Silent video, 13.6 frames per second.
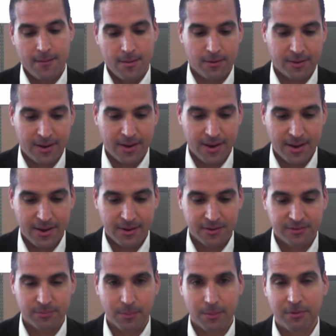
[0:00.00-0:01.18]
Okay,
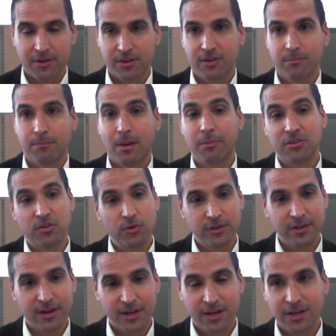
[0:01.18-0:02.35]
so maybe maybe you
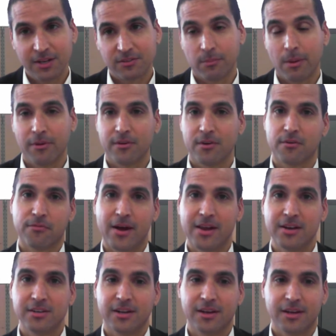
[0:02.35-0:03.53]
did it or maybe your
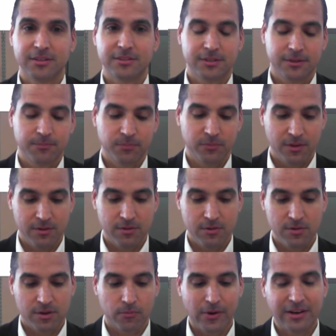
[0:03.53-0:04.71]
friend did it.
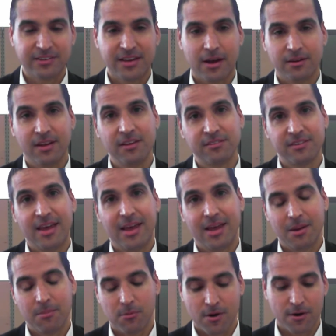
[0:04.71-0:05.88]
You could write down his
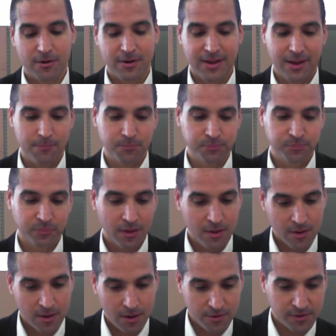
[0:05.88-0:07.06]
name or her name
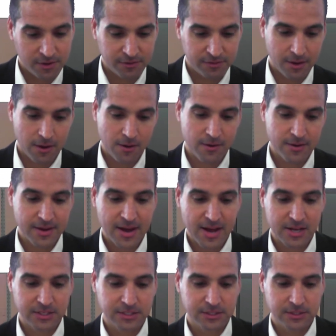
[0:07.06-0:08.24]
well, oh, you could say, oh
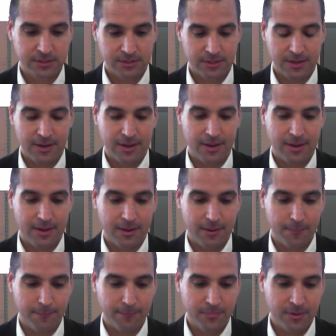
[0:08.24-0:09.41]
yes,
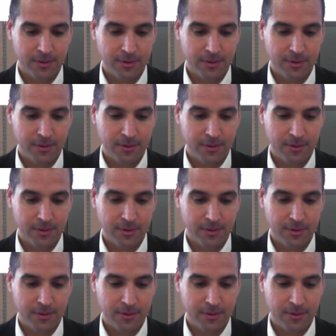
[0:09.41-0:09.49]
um,